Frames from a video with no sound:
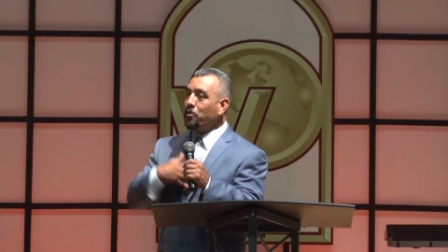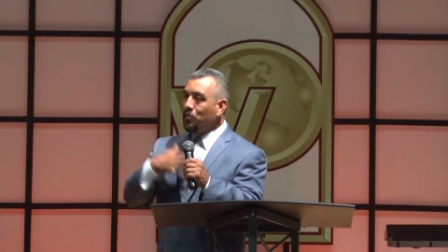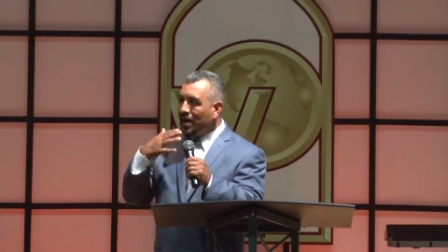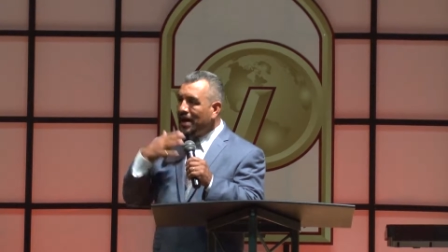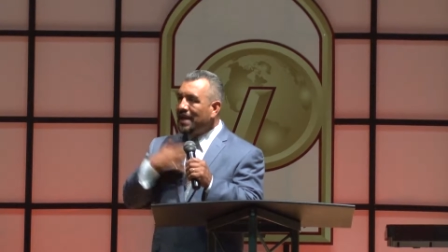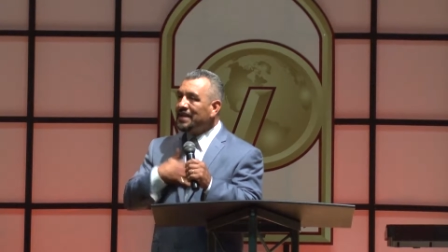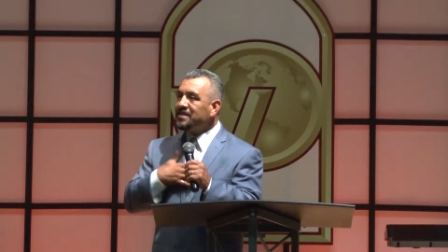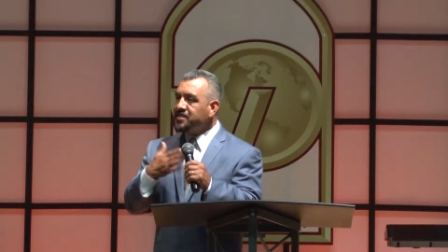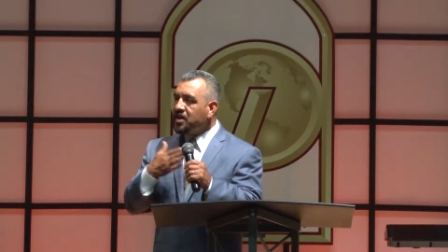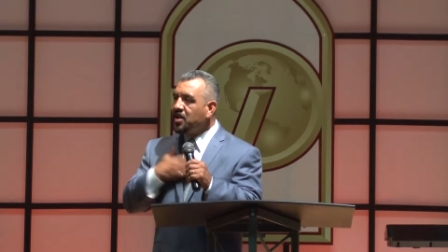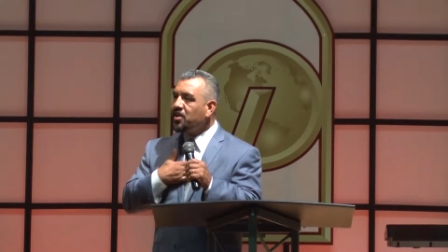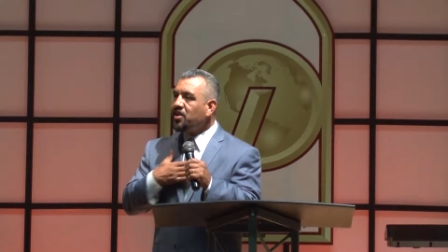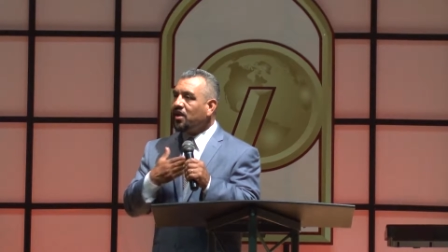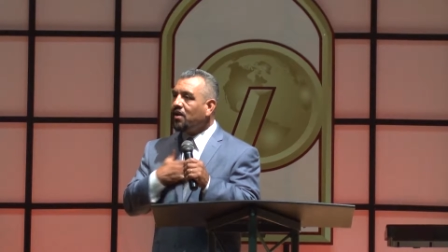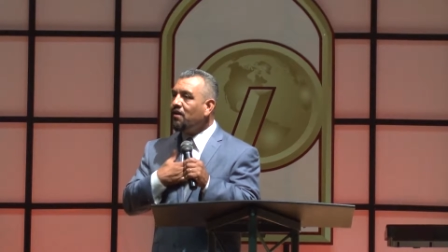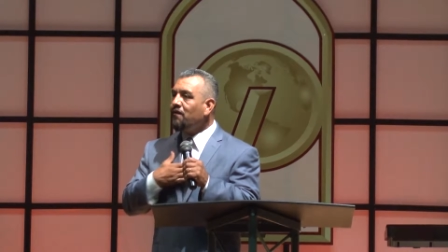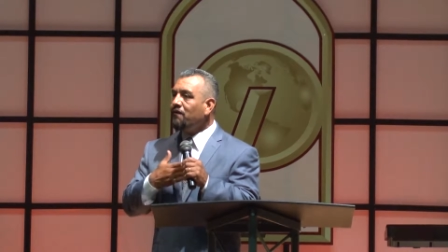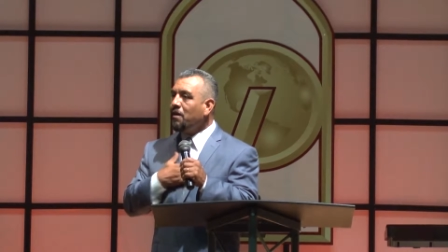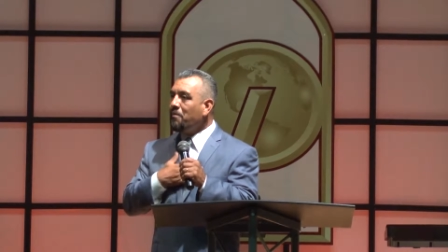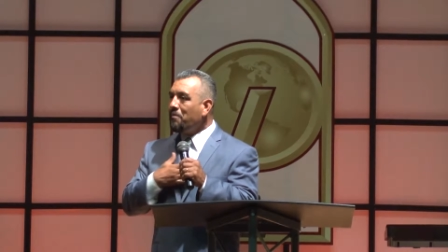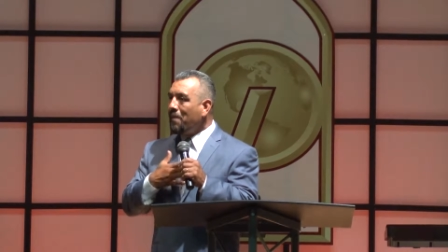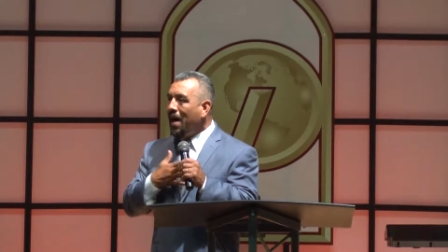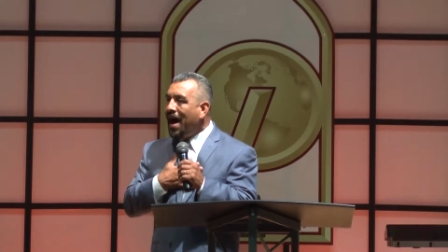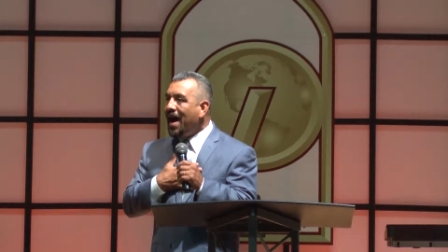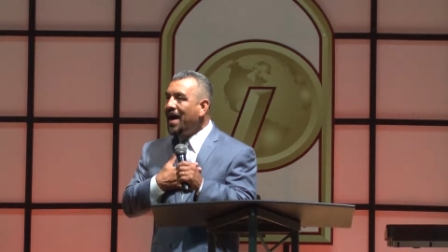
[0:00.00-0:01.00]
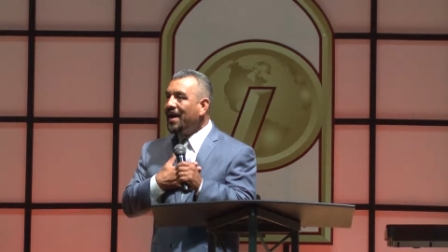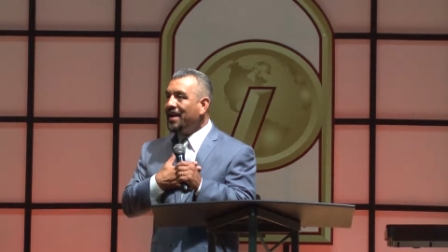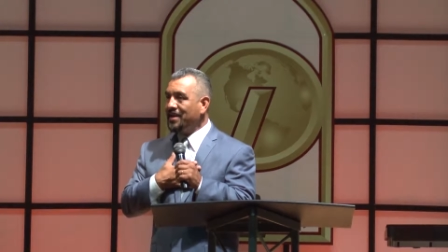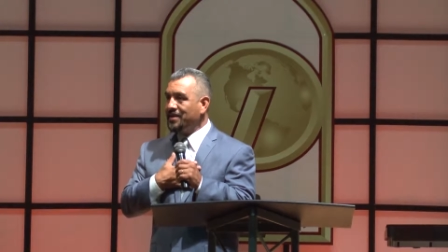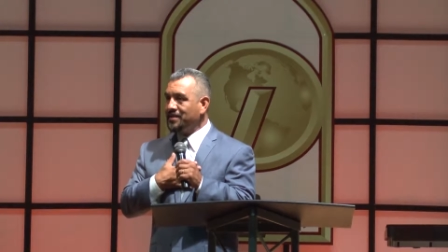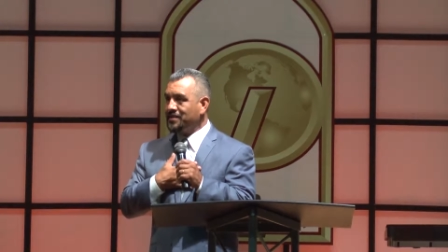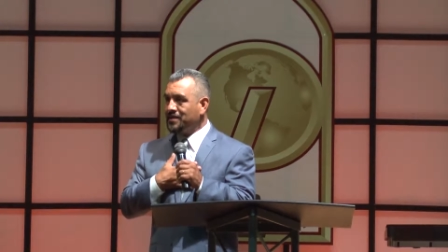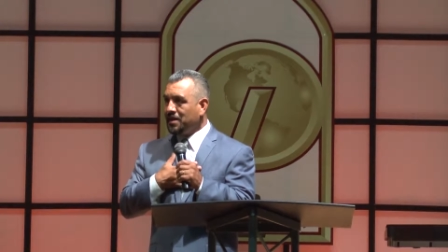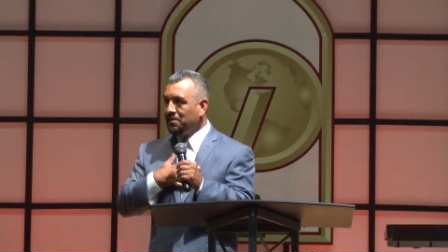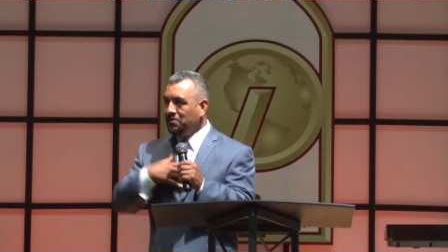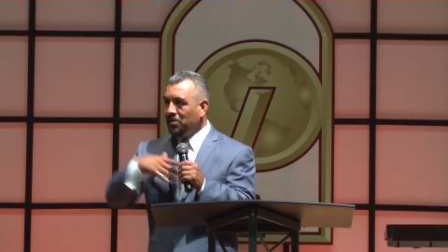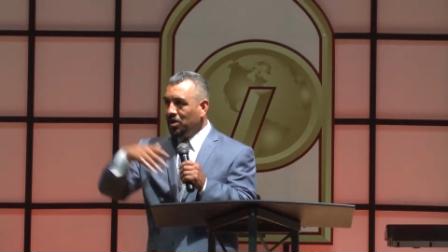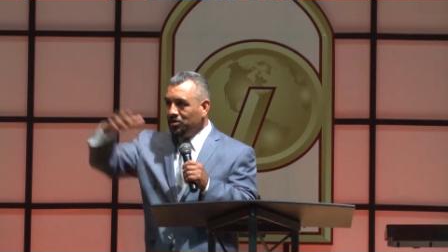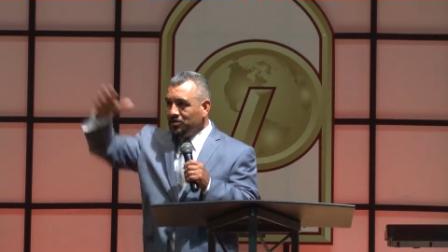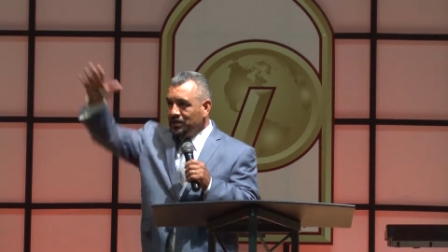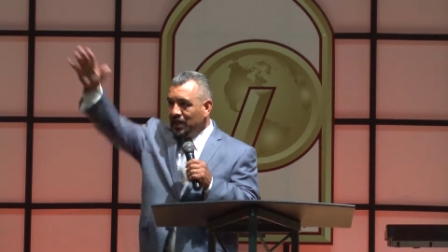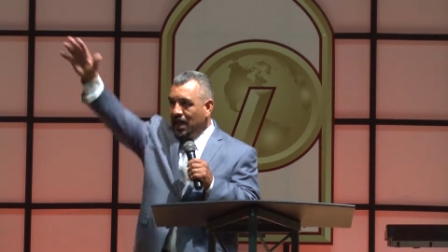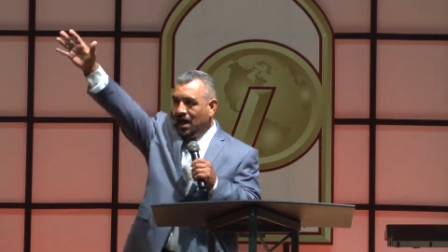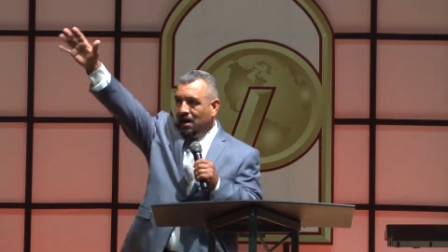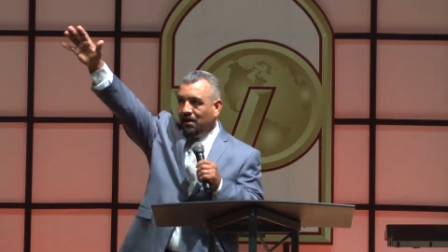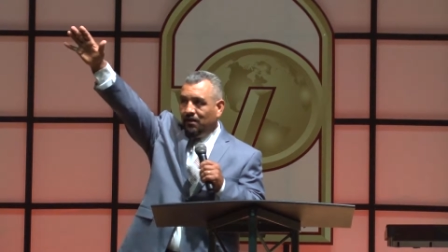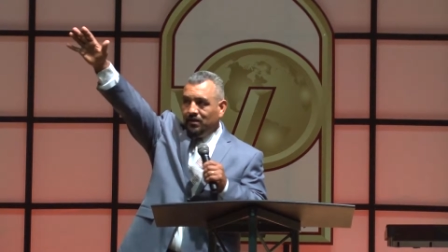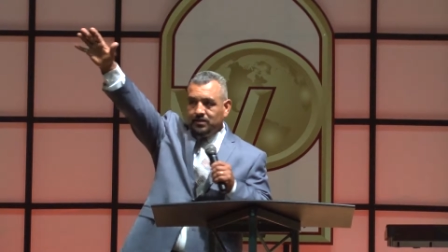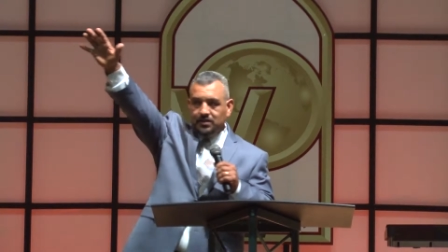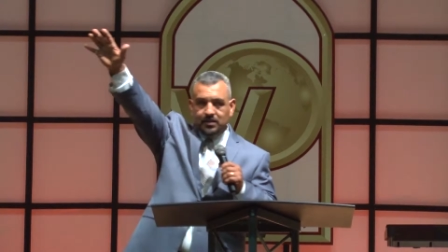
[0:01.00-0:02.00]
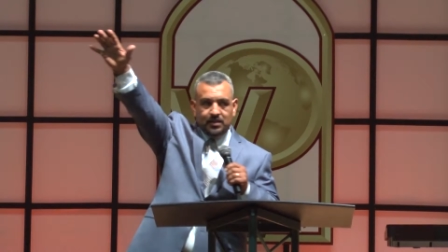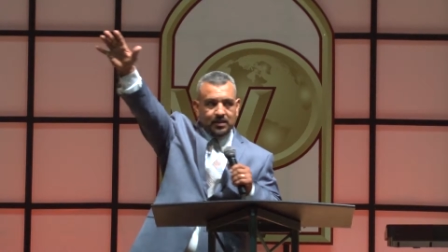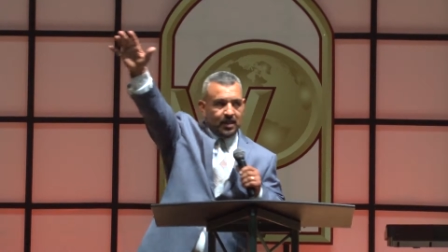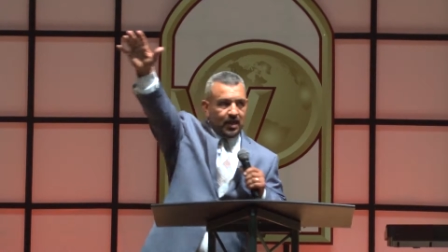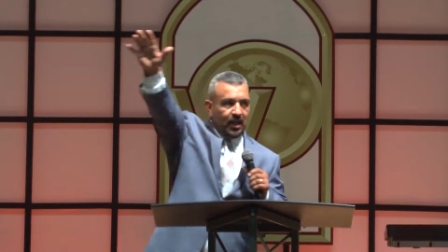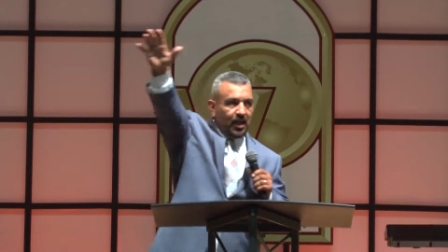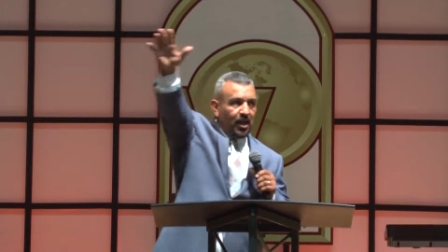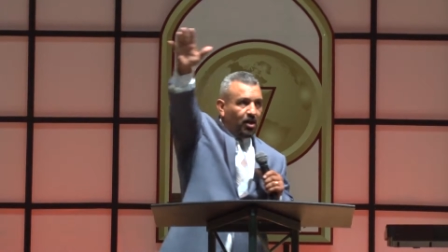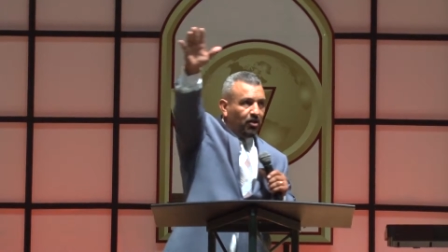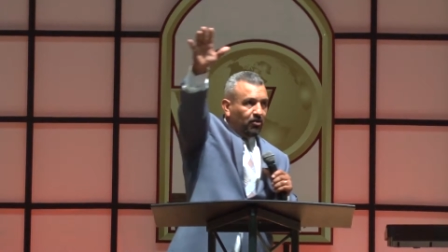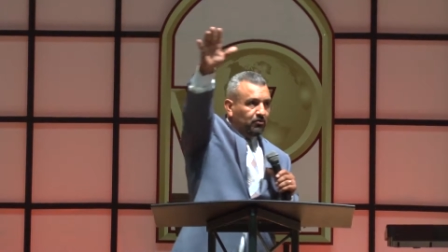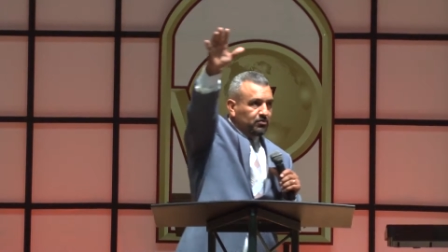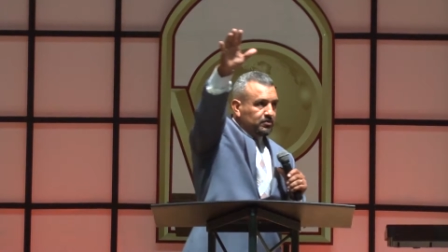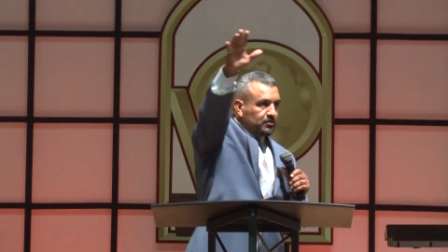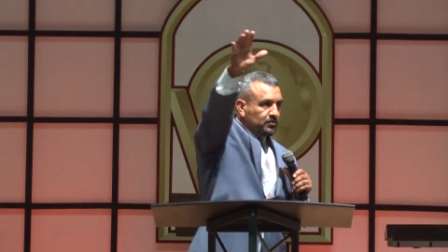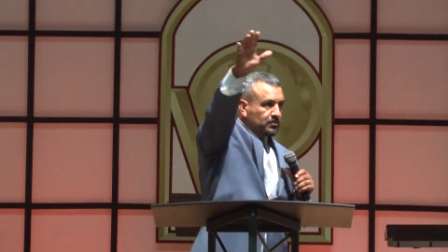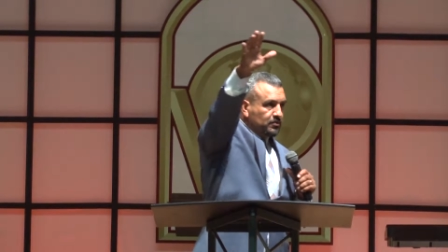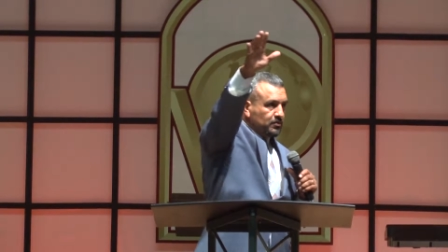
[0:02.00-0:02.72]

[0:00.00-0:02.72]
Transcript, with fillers: We got to take care of our bodies. Come on now. Hello.